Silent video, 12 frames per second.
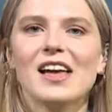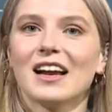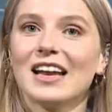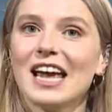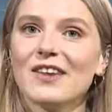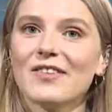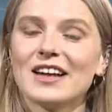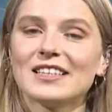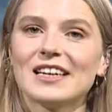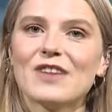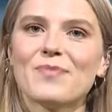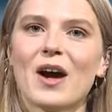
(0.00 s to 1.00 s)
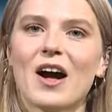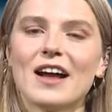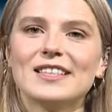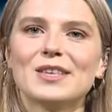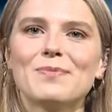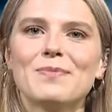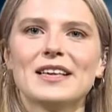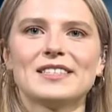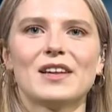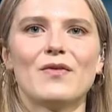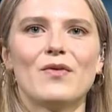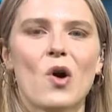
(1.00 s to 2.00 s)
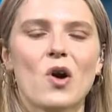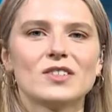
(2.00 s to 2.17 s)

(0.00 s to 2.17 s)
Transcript: clearing to leave behind some mist and fog,